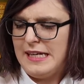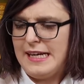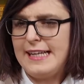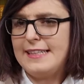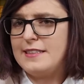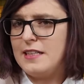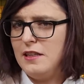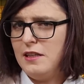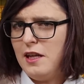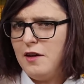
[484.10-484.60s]

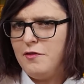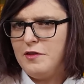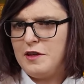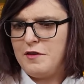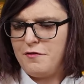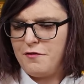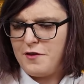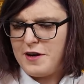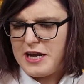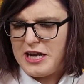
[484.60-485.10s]
It's a
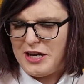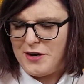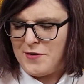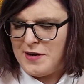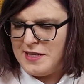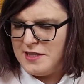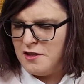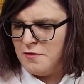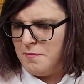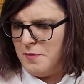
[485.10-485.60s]
lovely
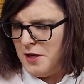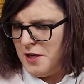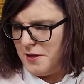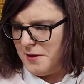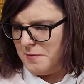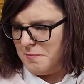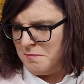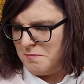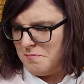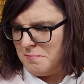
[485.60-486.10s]
fragrance,
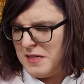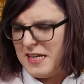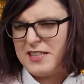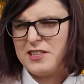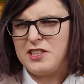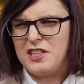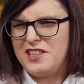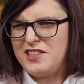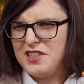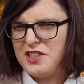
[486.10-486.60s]
but
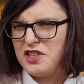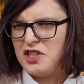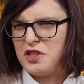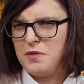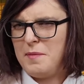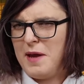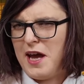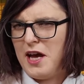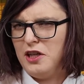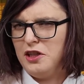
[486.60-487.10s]
it doesn't
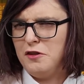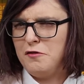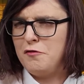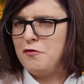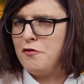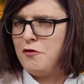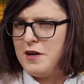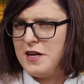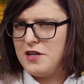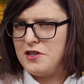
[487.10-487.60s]
smell of
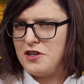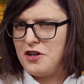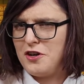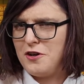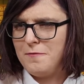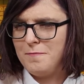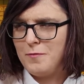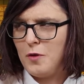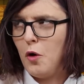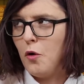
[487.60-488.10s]

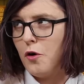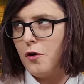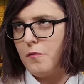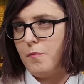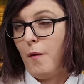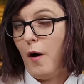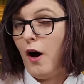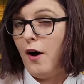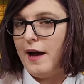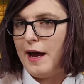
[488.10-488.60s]
Frasier,
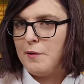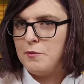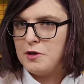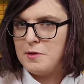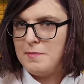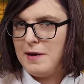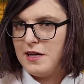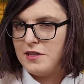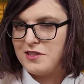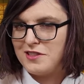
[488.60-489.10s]
or how I would
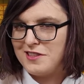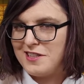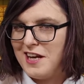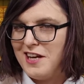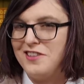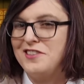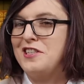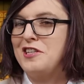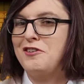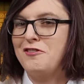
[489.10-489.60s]
imagine
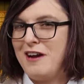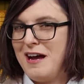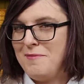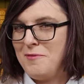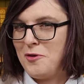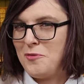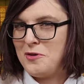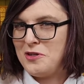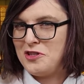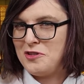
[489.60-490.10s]
Kelsey
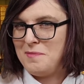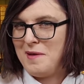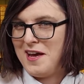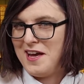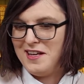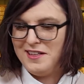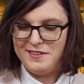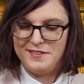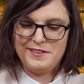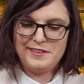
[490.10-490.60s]
Grammer would
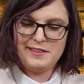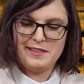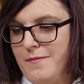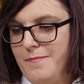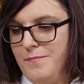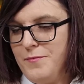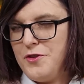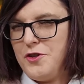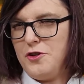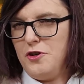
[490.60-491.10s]
smell.
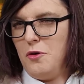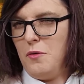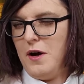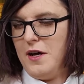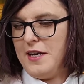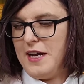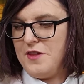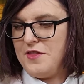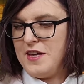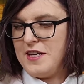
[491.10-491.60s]
Do you know
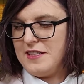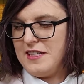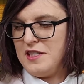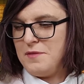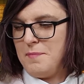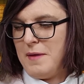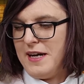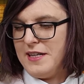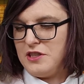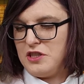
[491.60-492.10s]
what? I think
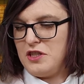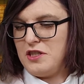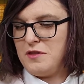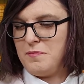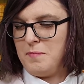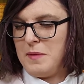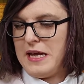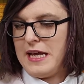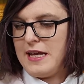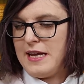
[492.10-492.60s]
this might
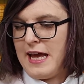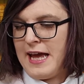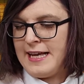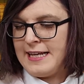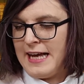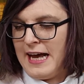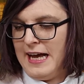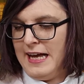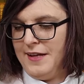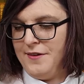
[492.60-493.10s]
just be a
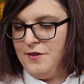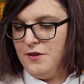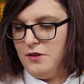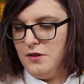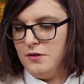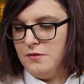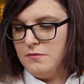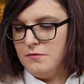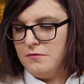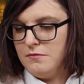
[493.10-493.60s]

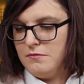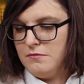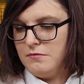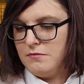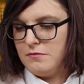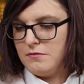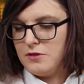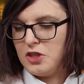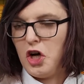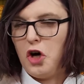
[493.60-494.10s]
candle
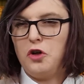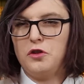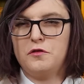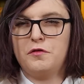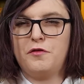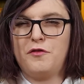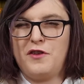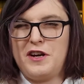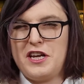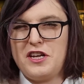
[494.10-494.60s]
called
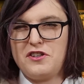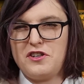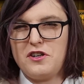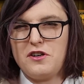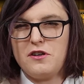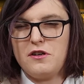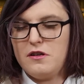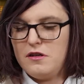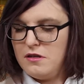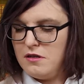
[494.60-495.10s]

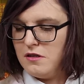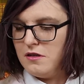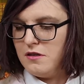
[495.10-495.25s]
Frasier.